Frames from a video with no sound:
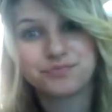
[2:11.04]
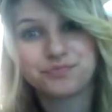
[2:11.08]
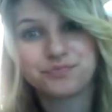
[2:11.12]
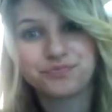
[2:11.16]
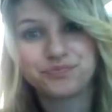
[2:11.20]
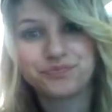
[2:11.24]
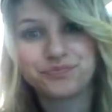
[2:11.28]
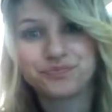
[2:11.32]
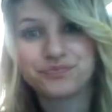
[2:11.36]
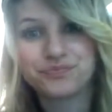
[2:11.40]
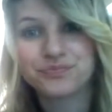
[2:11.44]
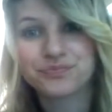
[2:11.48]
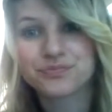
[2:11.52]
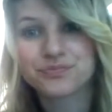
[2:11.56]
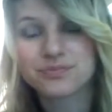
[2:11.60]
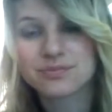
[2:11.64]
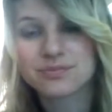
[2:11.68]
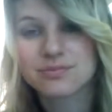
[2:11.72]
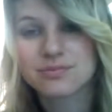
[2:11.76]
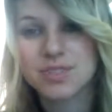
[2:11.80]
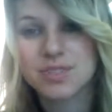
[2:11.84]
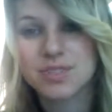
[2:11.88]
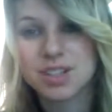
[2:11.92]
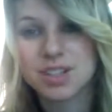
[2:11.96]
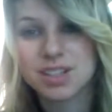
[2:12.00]

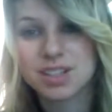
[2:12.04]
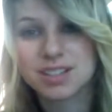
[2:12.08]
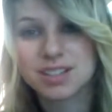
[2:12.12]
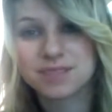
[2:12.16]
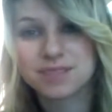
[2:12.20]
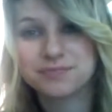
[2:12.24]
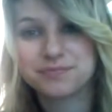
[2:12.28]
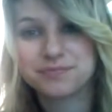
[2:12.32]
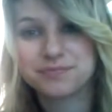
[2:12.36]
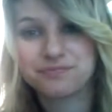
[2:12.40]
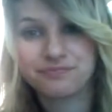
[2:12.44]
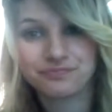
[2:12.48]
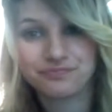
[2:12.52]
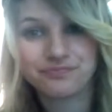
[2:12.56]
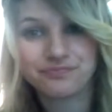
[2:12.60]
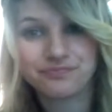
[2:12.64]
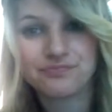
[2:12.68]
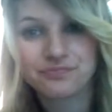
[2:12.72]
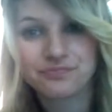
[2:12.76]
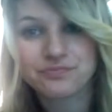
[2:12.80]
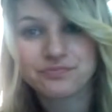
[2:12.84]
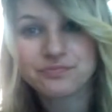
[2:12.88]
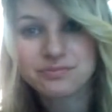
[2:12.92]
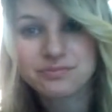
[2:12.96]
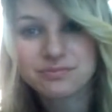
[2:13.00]

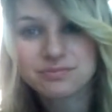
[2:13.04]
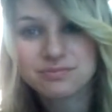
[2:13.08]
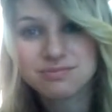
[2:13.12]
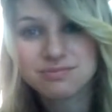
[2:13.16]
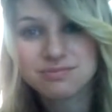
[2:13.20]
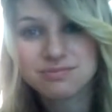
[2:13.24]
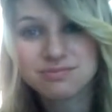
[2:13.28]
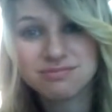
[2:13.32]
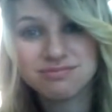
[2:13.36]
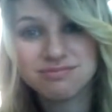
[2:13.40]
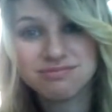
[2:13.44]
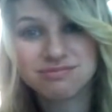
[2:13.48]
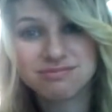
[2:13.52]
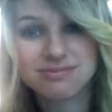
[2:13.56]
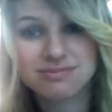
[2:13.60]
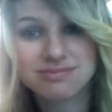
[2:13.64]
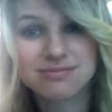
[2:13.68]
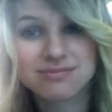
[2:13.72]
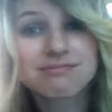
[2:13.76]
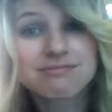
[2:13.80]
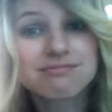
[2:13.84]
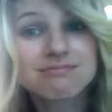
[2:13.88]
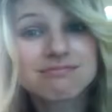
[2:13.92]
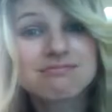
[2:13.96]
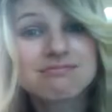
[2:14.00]

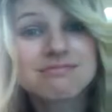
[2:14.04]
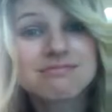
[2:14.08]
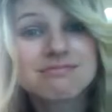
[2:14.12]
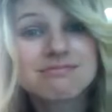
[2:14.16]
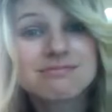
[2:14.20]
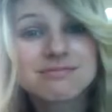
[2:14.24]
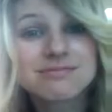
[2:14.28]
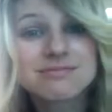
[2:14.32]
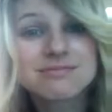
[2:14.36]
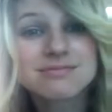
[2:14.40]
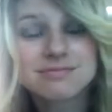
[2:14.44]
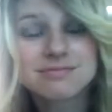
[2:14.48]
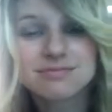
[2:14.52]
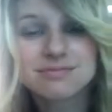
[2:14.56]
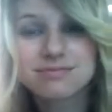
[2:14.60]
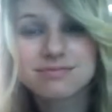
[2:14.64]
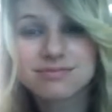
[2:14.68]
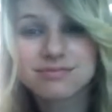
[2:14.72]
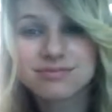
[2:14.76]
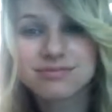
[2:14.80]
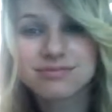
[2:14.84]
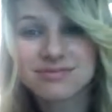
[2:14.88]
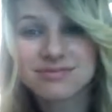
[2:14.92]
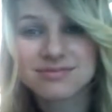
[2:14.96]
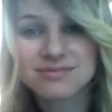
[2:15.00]

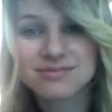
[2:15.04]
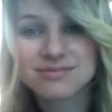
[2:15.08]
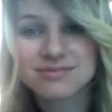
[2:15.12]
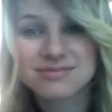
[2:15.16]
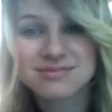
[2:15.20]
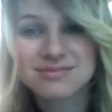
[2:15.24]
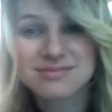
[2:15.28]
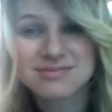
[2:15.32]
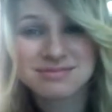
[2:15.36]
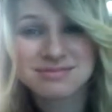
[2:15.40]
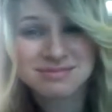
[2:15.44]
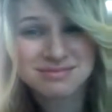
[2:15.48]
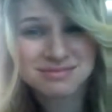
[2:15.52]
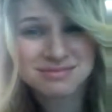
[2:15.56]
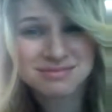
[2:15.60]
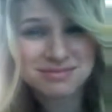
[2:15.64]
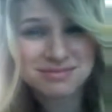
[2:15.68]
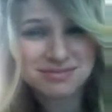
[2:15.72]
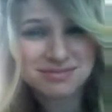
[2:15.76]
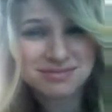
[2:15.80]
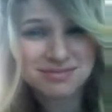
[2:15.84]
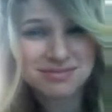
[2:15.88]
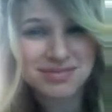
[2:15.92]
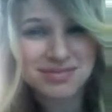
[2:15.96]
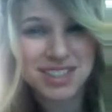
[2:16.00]

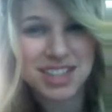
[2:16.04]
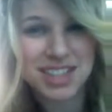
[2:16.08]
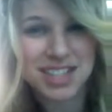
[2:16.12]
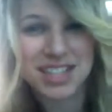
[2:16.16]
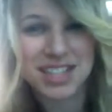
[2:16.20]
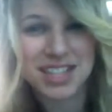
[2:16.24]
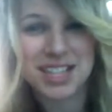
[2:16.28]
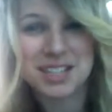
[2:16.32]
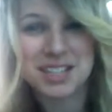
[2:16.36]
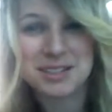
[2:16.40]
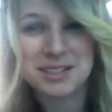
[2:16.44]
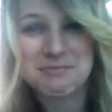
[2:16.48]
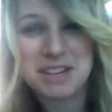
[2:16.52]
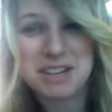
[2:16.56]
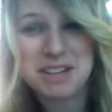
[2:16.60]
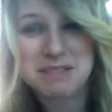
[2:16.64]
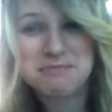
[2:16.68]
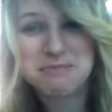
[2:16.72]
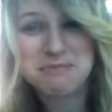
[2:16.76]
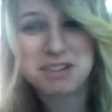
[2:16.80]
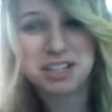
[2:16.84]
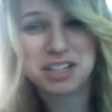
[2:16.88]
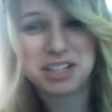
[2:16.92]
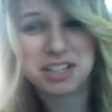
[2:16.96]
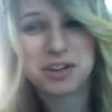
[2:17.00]

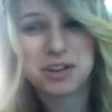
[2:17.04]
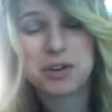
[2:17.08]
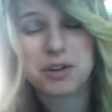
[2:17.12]
(silent)